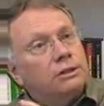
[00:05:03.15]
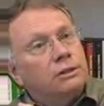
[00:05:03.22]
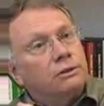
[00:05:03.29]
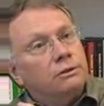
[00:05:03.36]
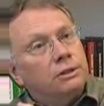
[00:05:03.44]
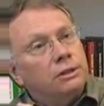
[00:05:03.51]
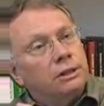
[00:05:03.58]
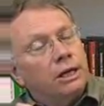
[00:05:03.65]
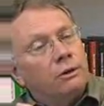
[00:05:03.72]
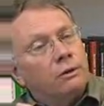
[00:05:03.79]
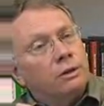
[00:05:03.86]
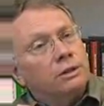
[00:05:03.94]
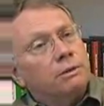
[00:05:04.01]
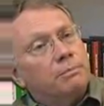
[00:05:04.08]
to
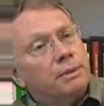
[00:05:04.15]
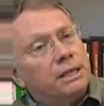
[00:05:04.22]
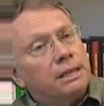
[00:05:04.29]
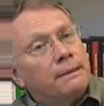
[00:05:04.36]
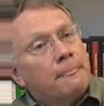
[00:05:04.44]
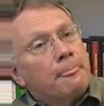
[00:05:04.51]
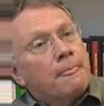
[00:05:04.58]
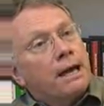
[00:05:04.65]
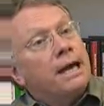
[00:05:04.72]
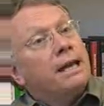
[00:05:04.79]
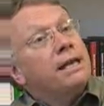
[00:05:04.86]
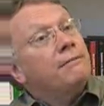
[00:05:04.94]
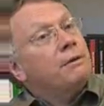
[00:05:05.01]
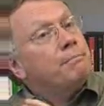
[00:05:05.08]
go on to be
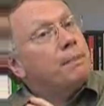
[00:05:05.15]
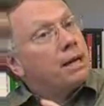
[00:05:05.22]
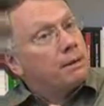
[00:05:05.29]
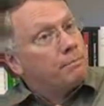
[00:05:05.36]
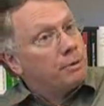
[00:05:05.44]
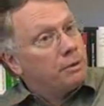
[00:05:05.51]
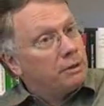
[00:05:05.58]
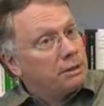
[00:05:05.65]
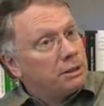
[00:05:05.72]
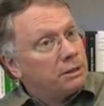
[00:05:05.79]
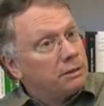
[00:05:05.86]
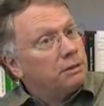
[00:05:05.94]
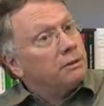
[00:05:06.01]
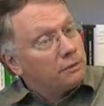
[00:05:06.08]
an even better
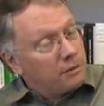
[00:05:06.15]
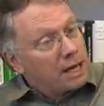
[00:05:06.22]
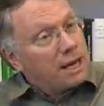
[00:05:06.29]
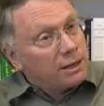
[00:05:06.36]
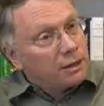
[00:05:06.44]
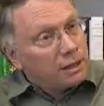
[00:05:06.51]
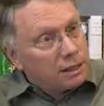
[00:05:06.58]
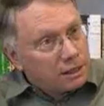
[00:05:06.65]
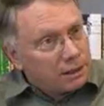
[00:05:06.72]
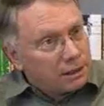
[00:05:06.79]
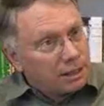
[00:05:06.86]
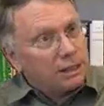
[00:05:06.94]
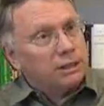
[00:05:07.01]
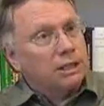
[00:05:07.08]
person than the
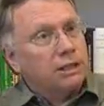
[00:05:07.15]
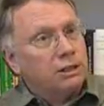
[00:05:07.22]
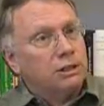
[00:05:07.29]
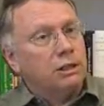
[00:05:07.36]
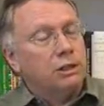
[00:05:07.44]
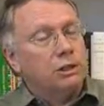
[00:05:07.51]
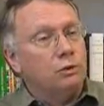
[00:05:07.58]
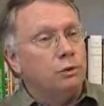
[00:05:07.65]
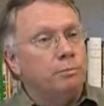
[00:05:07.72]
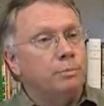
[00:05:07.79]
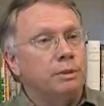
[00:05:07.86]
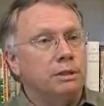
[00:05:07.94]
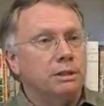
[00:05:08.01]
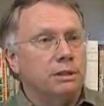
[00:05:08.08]
essentially
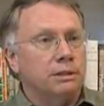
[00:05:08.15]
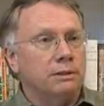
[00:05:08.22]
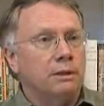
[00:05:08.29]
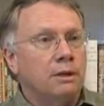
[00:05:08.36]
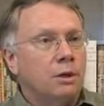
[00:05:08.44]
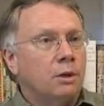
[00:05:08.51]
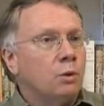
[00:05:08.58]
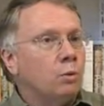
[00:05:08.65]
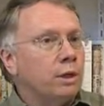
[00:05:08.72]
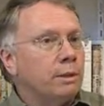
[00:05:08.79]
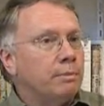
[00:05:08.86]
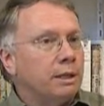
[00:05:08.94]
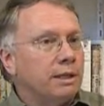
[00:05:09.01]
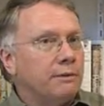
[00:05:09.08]
good person
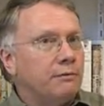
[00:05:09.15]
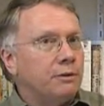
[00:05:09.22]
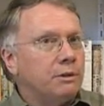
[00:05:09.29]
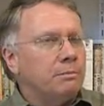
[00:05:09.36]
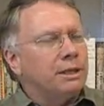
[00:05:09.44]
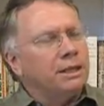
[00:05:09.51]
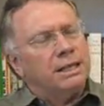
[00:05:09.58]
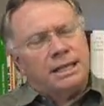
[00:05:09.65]
we believe you to be.